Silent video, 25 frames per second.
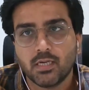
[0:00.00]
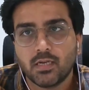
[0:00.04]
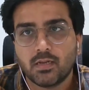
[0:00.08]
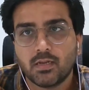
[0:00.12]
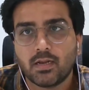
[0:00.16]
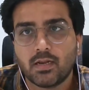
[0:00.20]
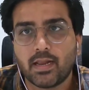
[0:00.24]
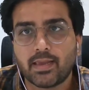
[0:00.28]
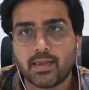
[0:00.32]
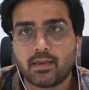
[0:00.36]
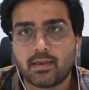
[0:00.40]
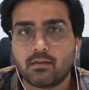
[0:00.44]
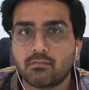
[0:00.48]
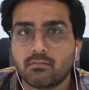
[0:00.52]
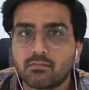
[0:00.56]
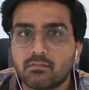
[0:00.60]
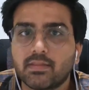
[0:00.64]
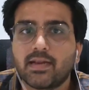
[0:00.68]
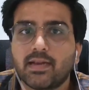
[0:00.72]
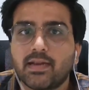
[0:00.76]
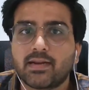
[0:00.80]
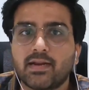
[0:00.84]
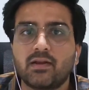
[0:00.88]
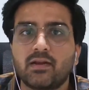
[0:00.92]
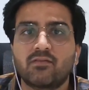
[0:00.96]
Like
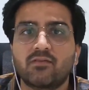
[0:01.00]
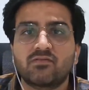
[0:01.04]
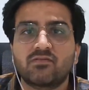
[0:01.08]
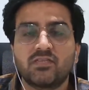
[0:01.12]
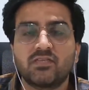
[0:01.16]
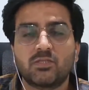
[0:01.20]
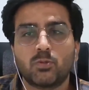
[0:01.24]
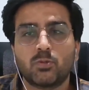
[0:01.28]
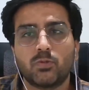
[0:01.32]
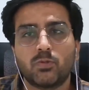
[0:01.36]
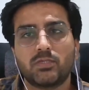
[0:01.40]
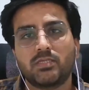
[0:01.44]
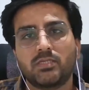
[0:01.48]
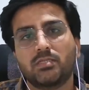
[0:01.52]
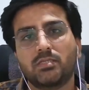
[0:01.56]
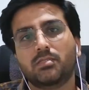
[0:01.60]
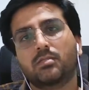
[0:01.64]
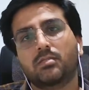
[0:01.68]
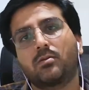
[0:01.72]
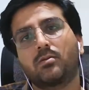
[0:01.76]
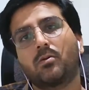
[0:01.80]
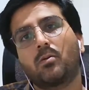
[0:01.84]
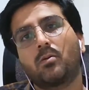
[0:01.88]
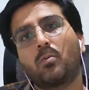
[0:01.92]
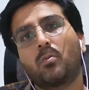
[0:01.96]
that kind of situations.